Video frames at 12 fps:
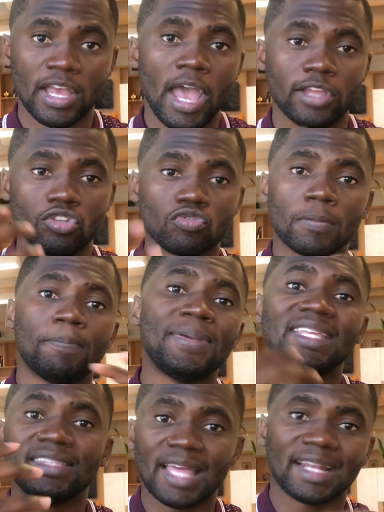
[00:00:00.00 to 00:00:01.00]
and you repeat
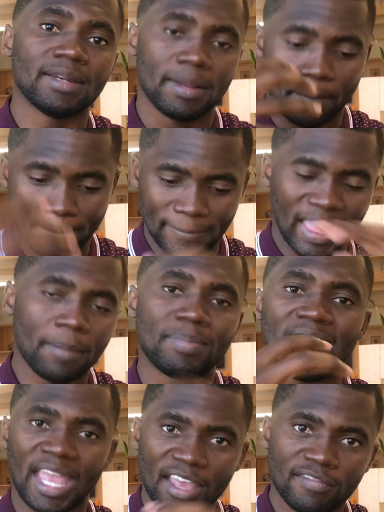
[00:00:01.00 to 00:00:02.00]
that
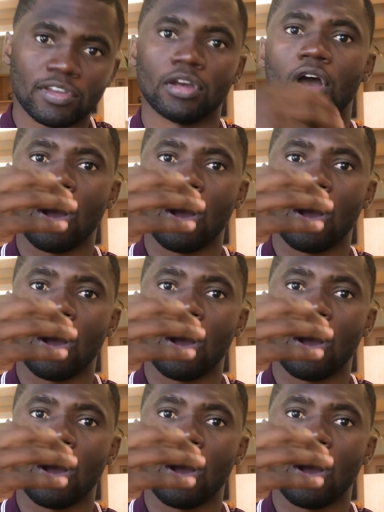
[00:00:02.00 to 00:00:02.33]
behavior